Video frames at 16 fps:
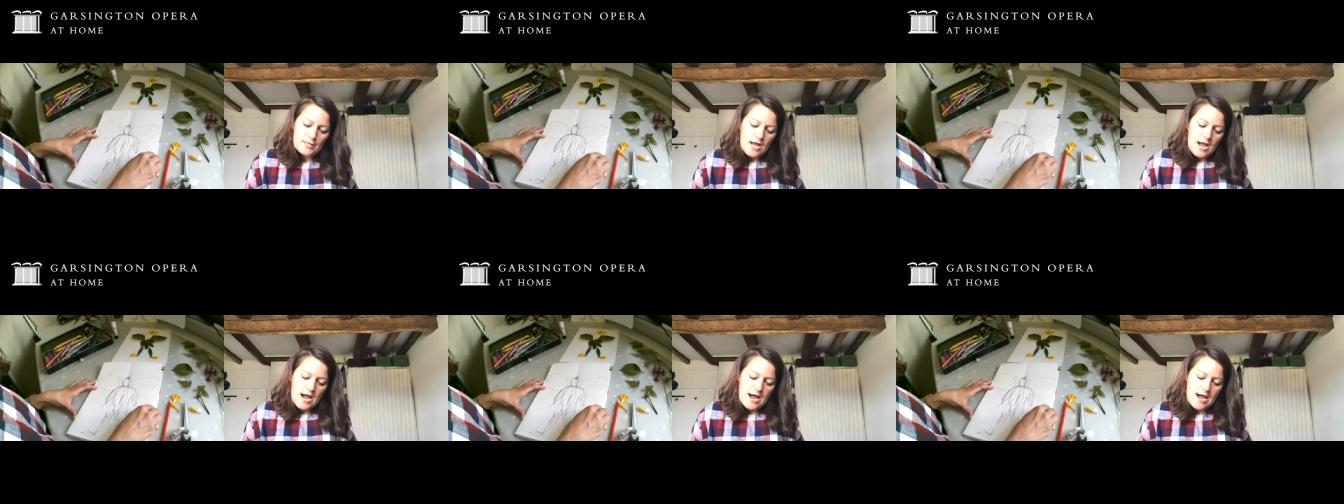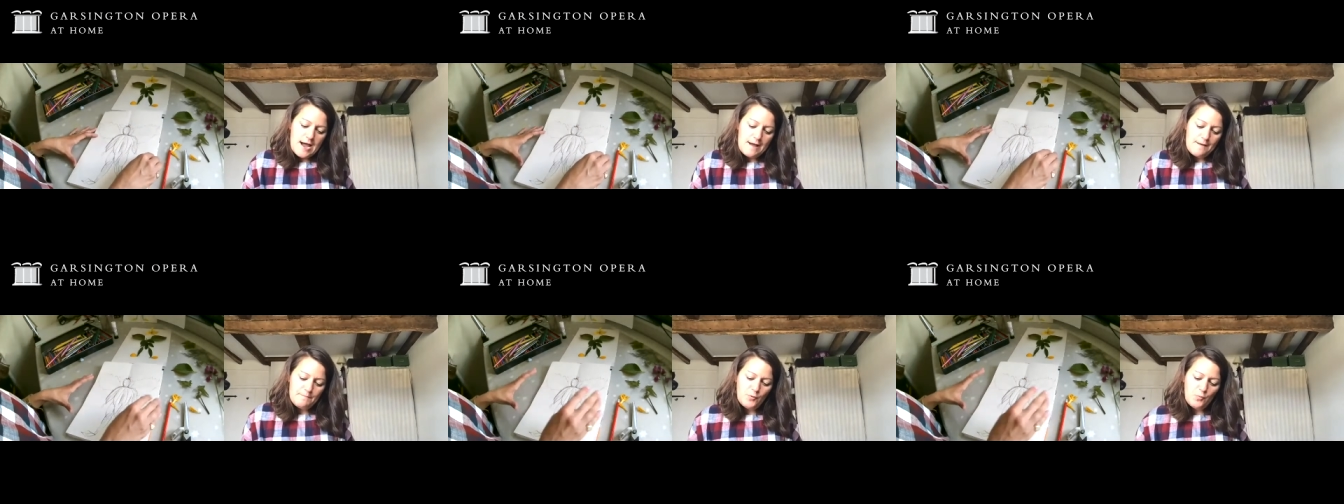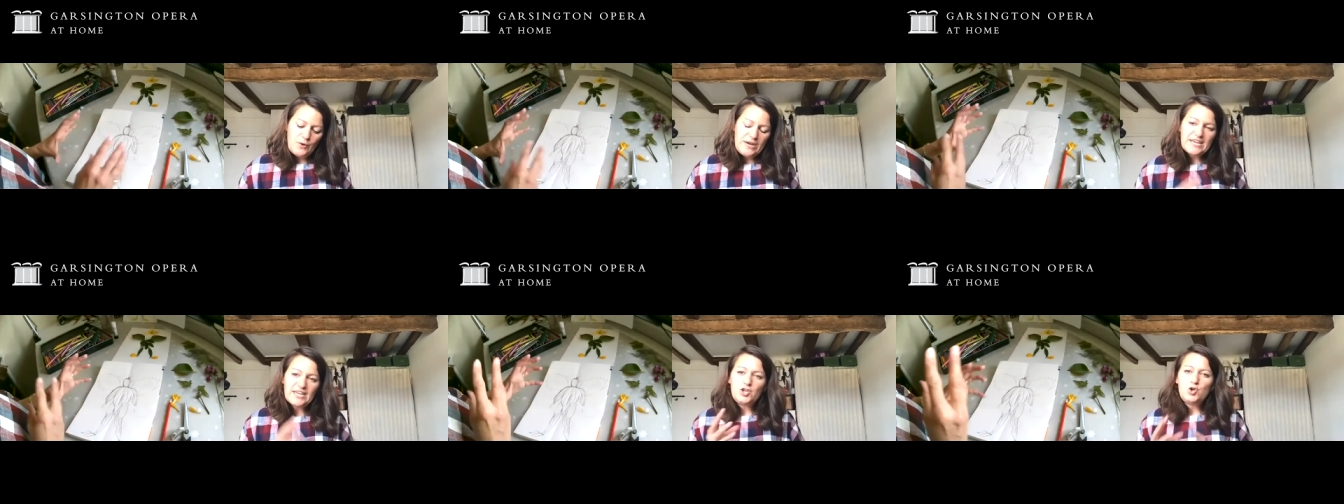Uh, but we
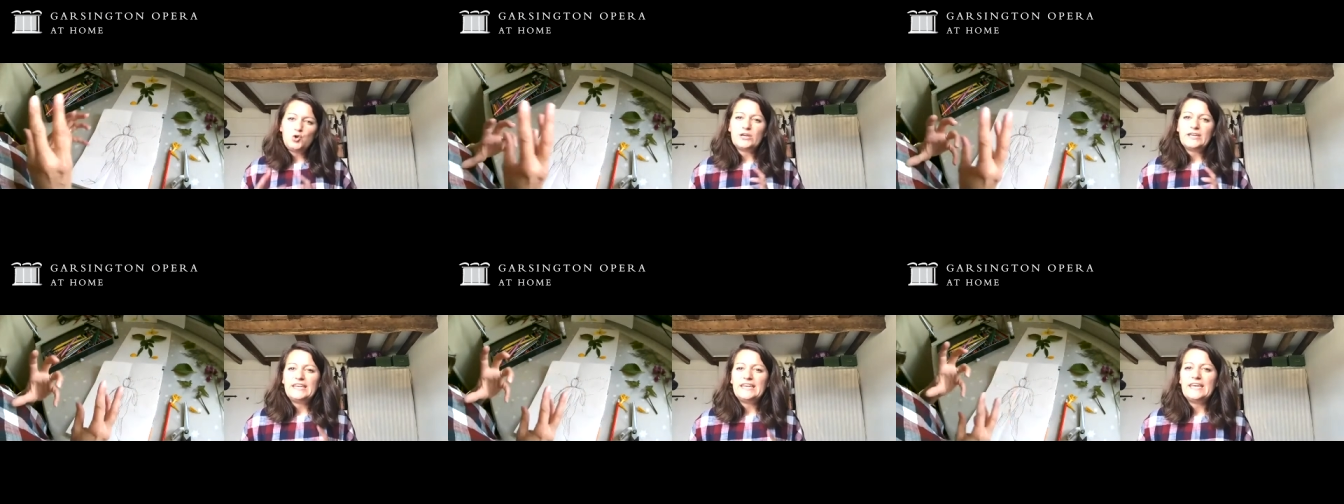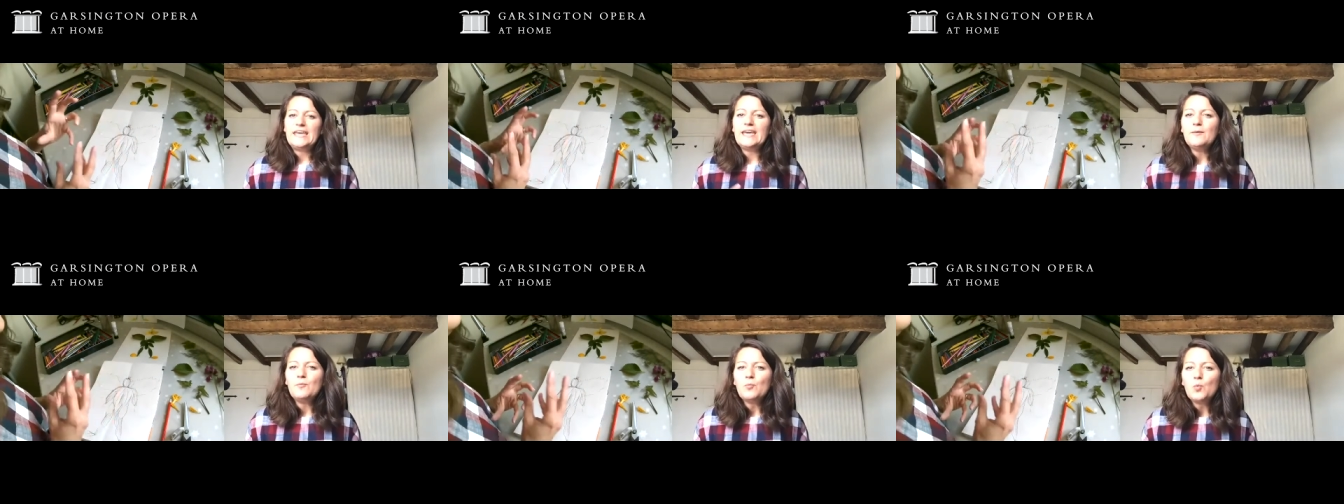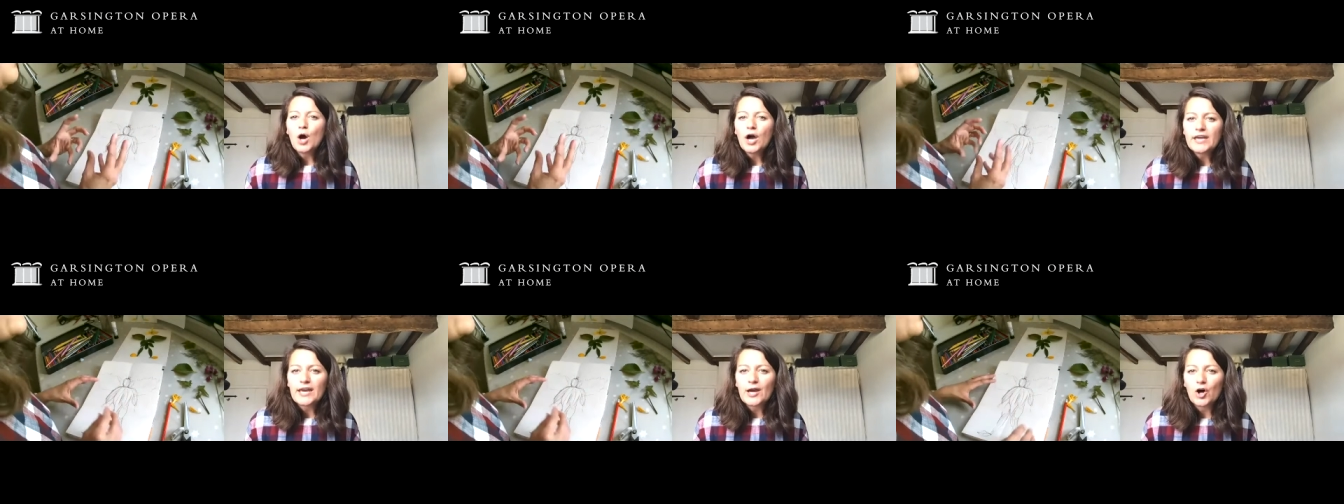can, you can keep
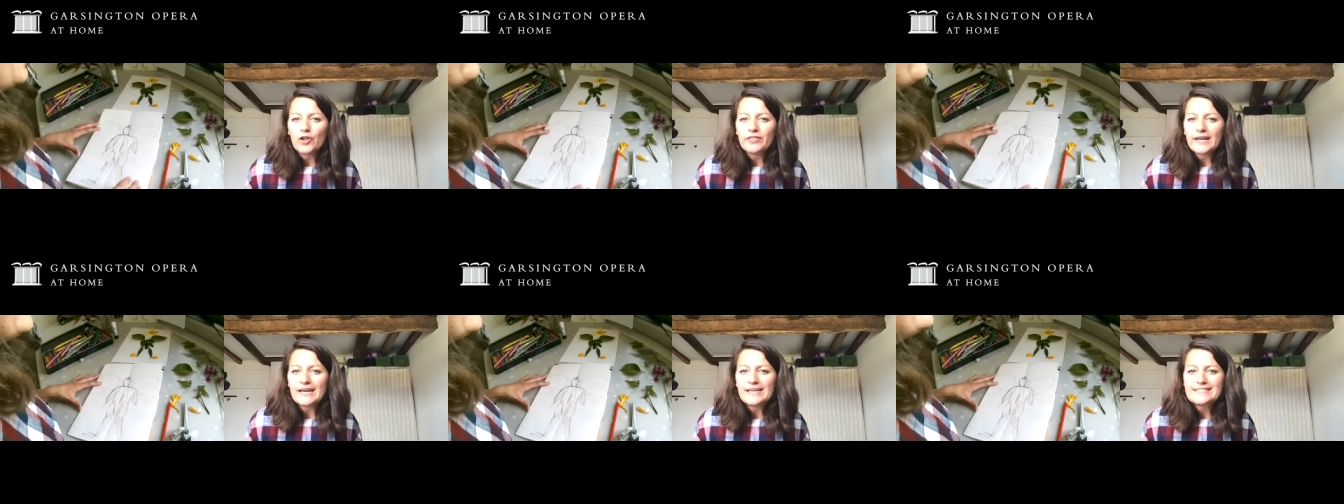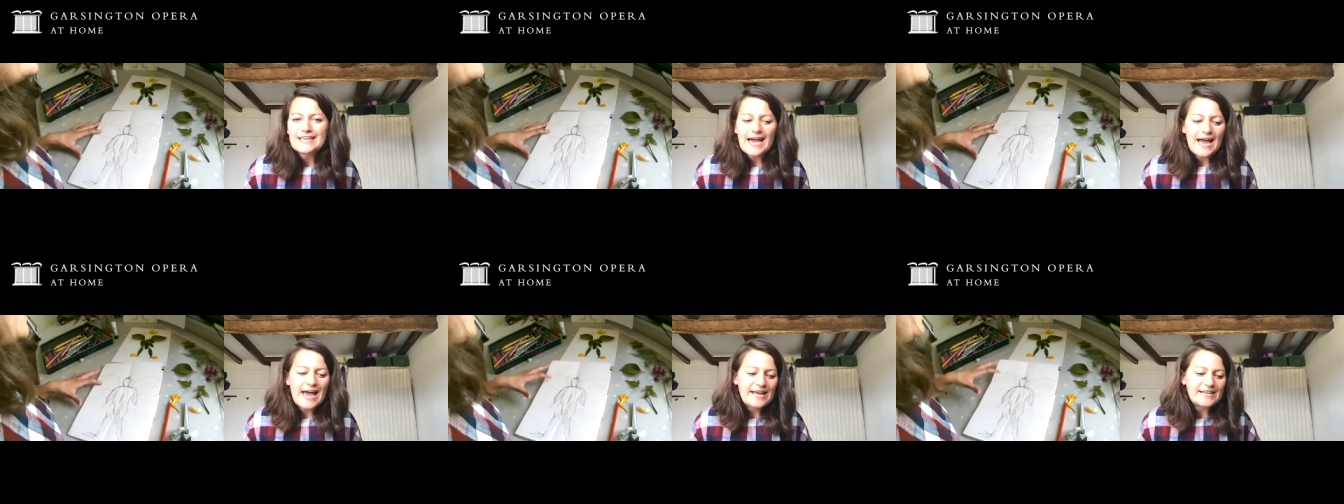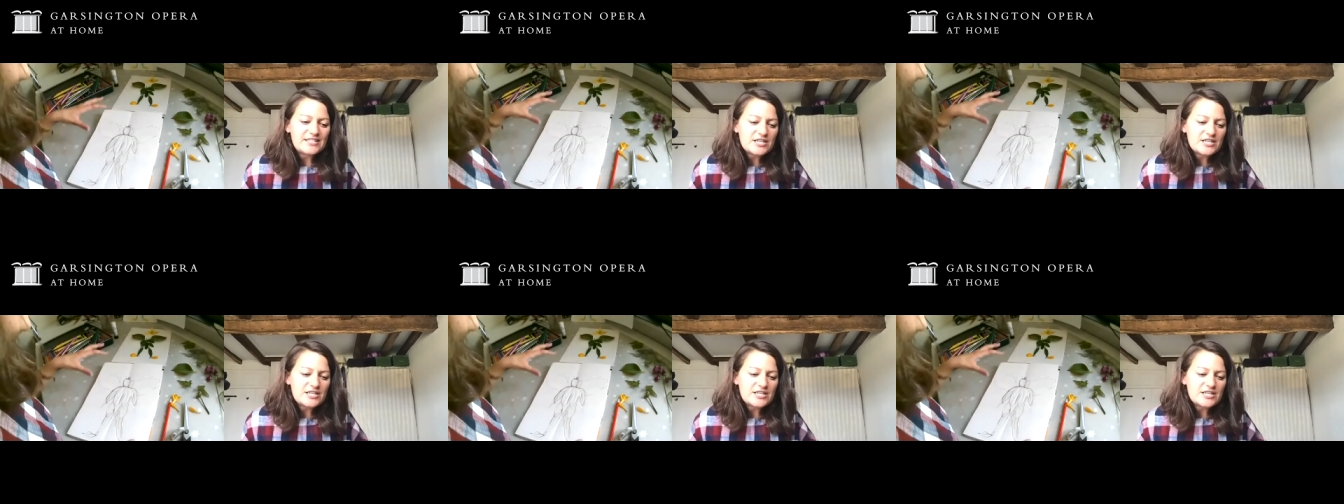working on this and